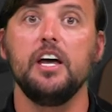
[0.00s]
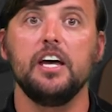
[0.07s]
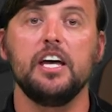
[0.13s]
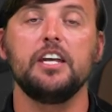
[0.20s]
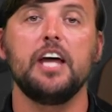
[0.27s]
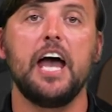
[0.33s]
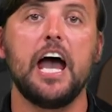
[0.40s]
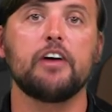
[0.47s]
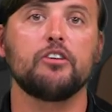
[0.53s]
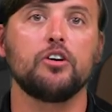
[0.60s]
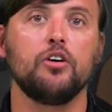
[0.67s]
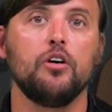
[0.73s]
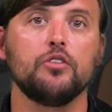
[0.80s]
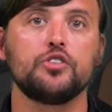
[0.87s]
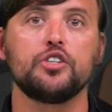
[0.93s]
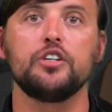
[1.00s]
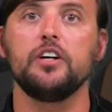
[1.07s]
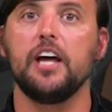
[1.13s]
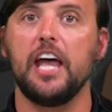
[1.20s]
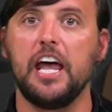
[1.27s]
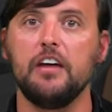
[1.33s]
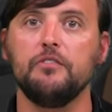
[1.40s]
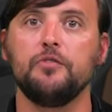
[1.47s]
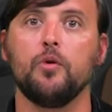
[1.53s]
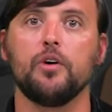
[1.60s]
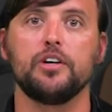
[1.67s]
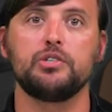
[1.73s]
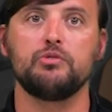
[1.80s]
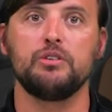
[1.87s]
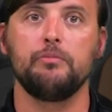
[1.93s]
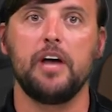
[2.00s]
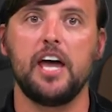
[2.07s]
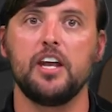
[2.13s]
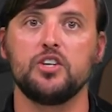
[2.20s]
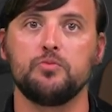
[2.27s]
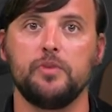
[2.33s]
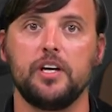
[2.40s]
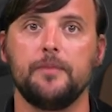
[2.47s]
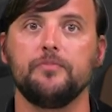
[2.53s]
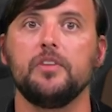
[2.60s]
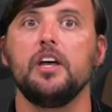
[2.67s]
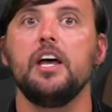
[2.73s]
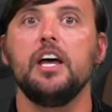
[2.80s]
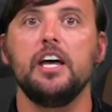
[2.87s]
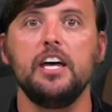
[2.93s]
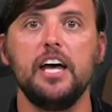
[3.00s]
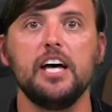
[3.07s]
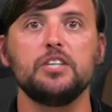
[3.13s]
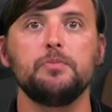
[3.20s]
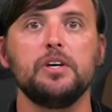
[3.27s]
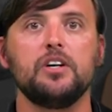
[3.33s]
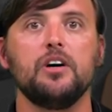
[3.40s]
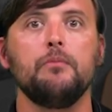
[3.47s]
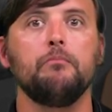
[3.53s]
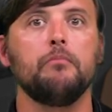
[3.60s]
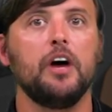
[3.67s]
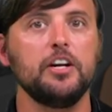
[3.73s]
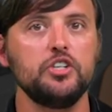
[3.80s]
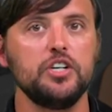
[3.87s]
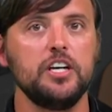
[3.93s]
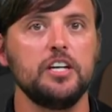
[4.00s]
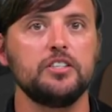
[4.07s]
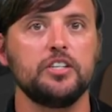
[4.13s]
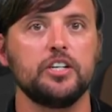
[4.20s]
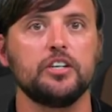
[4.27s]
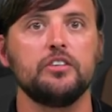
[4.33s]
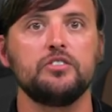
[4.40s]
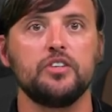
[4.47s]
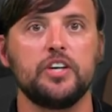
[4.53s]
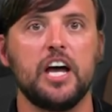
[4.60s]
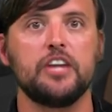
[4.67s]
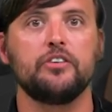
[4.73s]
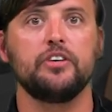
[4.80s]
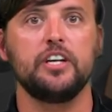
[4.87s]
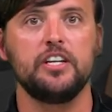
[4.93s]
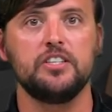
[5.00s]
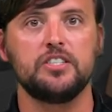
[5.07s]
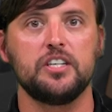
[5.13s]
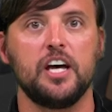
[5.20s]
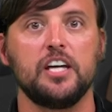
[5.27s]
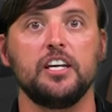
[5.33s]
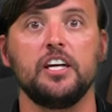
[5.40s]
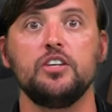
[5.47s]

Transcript: In agriculture and forestry management, it has become much easier to gather insight